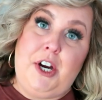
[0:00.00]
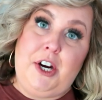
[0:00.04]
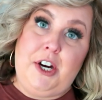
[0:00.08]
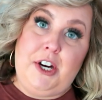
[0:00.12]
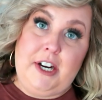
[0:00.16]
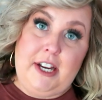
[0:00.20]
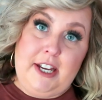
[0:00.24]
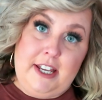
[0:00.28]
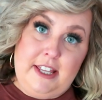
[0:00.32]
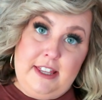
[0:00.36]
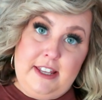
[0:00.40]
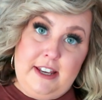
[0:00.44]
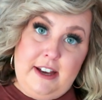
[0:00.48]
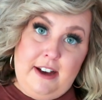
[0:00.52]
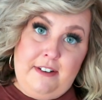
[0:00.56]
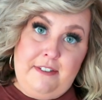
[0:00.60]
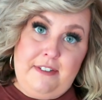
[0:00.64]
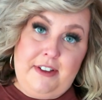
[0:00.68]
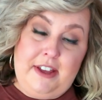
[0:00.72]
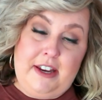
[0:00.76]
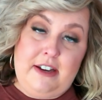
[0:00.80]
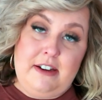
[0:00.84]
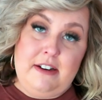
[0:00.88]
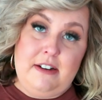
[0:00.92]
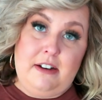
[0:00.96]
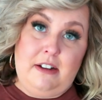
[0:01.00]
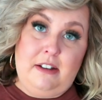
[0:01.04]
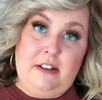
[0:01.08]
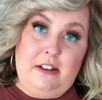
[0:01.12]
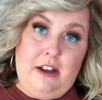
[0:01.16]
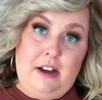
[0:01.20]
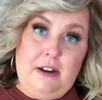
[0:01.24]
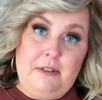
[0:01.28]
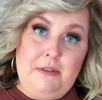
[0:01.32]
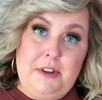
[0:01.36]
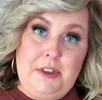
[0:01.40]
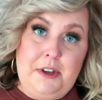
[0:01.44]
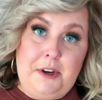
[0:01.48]
are in the oven
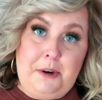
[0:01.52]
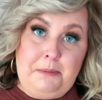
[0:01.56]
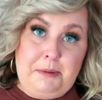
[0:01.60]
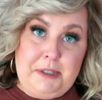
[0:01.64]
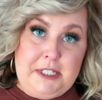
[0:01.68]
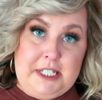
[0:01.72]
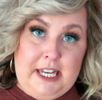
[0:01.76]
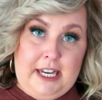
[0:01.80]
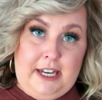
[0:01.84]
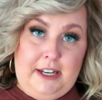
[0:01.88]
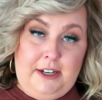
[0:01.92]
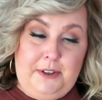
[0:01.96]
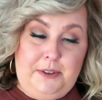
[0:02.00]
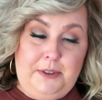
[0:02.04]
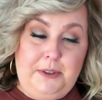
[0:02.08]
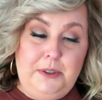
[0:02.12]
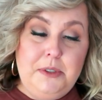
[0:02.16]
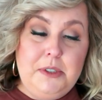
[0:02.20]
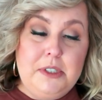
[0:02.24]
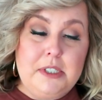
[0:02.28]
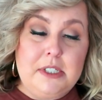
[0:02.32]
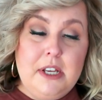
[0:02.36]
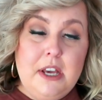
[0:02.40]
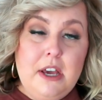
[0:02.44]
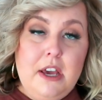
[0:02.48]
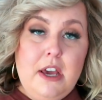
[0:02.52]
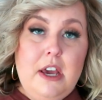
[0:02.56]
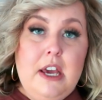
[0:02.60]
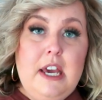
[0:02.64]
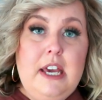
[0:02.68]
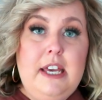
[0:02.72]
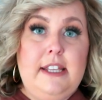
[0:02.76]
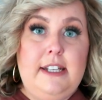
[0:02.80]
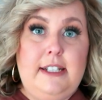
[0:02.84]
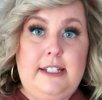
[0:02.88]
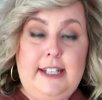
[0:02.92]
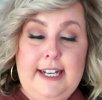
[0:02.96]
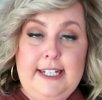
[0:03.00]
along with our potatoes,
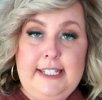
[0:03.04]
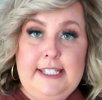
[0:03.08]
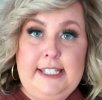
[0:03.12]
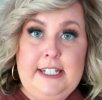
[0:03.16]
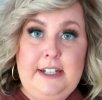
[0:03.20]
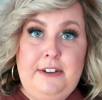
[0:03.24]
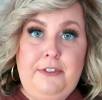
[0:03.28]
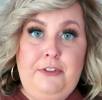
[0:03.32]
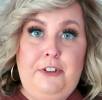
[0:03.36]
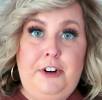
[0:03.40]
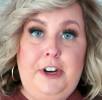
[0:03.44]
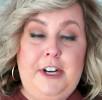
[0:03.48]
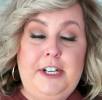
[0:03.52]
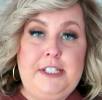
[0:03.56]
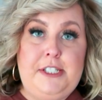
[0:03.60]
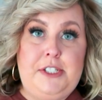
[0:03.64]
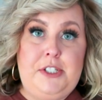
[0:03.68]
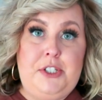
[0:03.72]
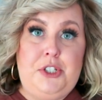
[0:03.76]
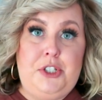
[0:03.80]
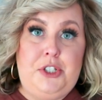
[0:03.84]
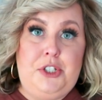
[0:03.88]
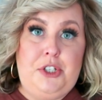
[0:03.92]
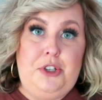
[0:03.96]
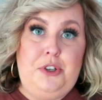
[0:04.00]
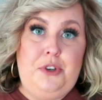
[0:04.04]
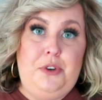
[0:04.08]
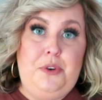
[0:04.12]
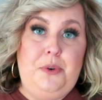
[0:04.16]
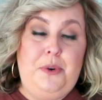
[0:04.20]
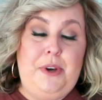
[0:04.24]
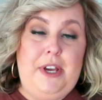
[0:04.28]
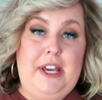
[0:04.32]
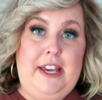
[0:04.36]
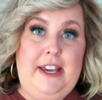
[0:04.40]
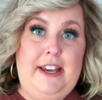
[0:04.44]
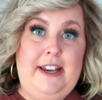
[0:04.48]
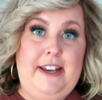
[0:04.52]
the last thing for us to
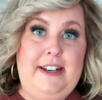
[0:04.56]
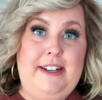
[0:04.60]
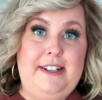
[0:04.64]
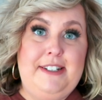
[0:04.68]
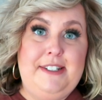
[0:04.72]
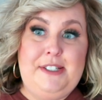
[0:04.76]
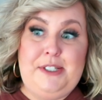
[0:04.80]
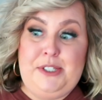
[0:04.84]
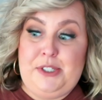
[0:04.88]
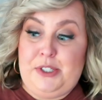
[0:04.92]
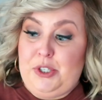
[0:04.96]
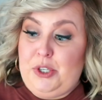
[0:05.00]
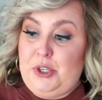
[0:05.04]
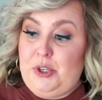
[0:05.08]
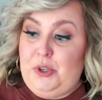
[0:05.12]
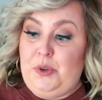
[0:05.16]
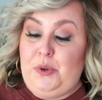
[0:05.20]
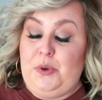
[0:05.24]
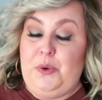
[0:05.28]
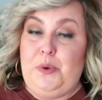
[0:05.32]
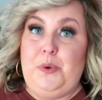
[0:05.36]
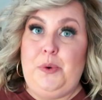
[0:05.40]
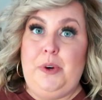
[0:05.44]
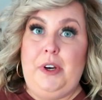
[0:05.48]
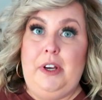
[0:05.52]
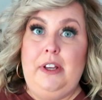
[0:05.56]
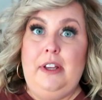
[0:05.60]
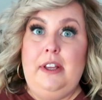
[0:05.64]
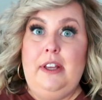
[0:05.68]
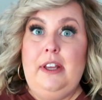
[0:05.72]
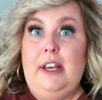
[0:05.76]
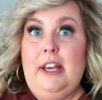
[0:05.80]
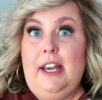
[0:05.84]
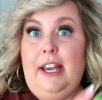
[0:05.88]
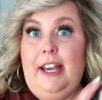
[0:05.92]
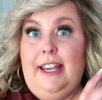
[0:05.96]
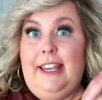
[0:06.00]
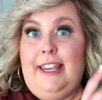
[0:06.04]
do is to
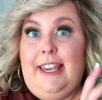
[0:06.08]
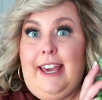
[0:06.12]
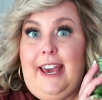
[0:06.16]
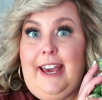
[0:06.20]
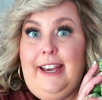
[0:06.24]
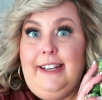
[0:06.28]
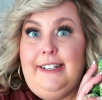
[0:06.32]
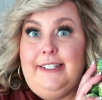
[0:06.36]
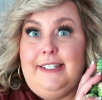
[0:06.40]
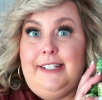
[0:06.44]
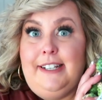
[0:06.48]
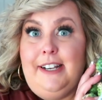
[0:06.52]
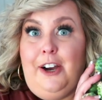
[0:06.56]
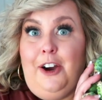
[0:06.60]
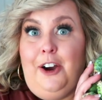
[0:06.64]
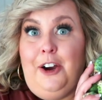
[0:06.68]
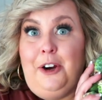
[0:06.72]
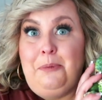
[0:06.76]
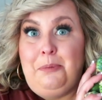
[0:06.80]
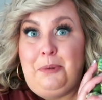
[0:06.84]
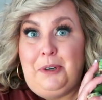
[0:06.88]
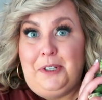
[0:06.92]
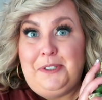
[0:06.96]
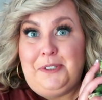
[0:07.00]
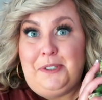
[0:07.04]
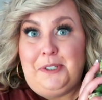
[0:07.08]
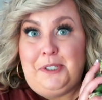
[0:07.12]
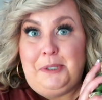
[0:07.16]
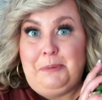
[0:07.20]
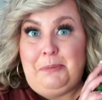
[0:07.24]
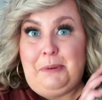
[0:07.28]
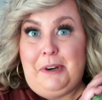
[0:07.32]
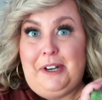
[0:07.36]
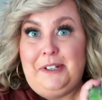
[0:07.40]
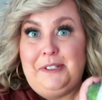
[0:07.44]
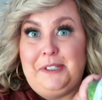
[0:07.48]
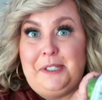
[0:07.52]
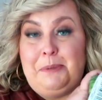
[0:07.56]
get our Brussels
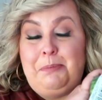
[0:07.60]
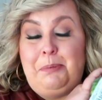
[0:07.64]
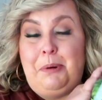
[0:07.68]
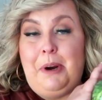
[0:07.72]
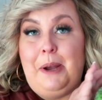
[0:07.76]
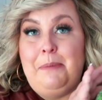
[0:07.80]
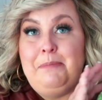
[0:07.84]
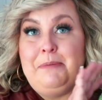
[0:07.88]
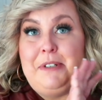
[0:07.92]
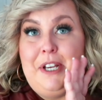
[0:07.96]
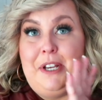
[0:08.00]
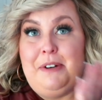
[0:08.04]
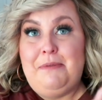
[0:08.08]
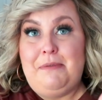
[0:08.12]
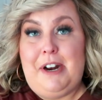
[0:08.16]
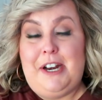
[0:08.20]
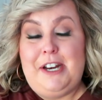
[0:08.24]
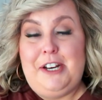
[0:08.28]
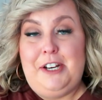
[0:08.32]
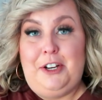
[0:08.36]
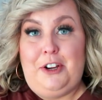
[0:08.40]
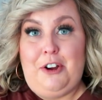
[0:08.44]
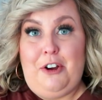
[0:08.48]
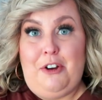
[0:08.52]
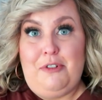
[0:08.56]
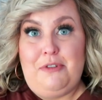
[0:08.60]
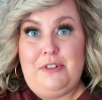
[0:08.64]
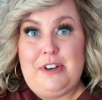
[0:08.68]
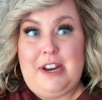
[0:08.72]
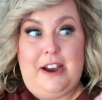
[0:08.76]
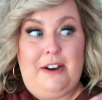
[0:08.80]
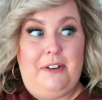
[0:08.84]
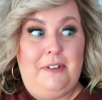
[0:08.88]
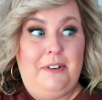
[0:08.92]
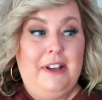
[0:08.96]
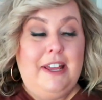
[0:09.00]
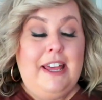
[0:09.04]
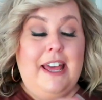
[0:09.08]
sprouts prepped and ready to go.
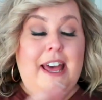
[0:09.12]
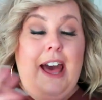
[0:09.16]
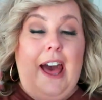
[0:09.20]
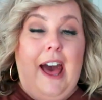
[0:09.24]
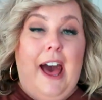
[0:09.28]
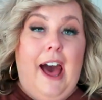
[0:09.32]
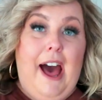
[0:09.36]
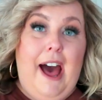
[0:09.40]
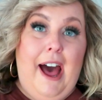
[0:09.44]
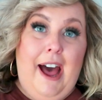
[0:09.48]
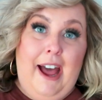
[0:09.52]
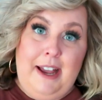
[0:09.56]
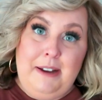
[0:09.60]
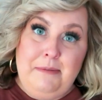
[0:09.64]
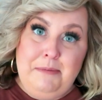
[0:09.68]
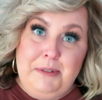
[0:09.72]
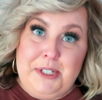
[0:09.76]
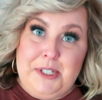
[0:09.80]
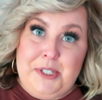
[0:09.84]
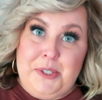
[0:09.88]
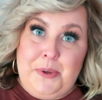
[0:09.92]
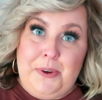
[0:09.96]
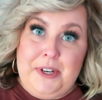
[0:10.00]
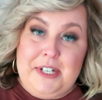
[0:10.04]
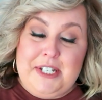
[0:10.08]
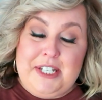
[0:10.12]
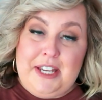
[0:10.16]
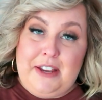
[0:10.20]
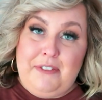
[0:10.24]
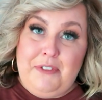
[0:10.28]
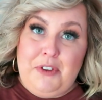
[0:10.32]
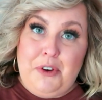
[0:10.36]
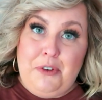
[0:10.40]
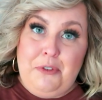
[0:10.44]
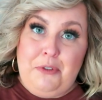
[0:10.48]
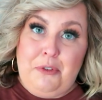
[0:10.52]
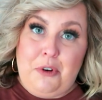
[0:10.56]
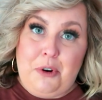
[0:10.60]
Now, I'm just going to give
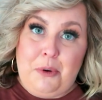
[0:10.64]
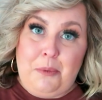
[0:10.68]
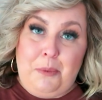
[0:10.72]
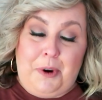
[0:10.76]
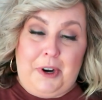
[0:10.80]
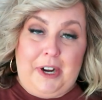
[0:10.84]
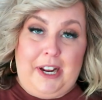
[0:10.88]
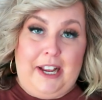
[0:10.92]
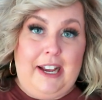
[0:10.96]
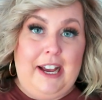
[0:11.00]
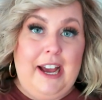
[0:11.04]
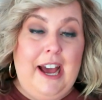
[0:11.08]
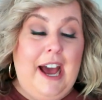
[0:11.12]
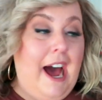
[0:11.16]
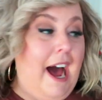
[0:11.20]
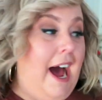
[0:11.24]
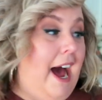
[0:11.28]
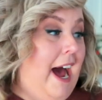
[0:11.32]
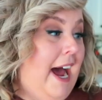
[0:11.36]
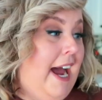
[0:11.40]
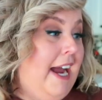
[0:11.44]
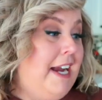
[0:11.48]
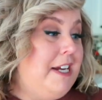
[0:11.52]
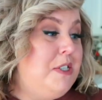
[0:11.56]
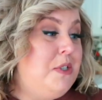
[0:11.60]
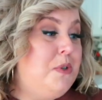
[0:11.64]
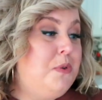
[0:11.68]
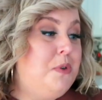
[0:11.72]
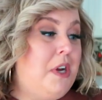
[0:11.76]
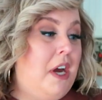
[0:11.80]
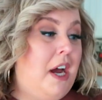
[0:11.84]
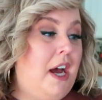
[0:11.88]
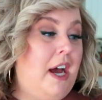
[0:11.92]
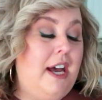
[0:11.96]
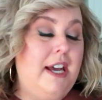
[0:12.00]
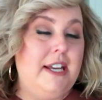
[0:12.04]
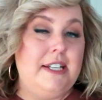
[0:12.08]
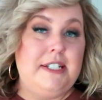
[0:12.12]
you a forewarning. I do
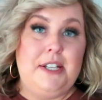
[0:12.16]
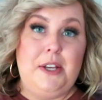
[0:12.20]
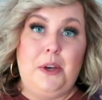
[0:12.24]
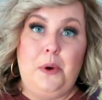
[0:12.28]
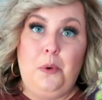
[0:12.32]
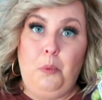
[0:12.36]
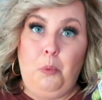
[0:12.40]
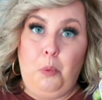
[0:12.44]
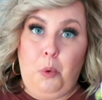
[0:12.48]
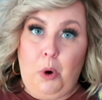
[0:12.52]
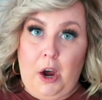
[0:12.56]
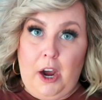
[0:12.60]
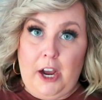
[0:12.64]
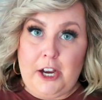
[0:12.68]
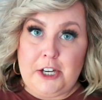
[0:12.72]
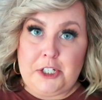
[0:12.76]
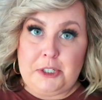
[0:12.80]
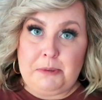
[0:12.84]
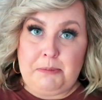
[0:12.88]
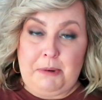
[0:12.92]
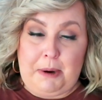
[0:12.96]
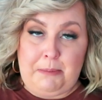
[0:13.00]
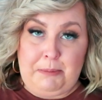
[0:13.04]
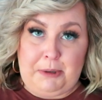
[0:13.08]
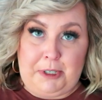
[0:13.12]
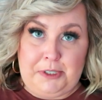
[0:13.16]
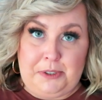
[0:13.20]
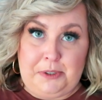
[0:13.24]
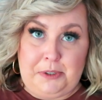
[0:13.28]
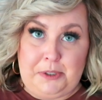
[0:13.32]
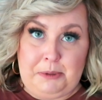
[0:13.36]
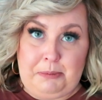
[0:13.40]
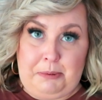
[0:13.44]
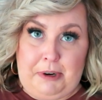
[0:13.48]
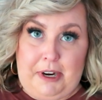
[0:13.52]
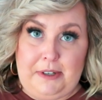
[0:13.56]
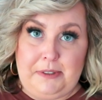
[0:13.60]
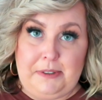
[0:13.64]
not wash my
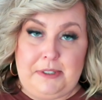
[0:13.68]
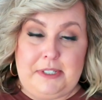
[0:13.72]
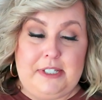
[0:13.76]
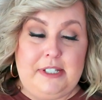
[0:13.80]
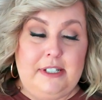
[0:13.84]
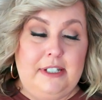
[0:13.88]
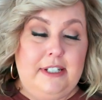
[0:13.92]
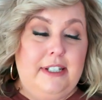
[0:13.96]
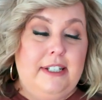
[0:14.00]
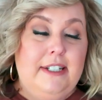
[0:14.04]
Brussels sprouts.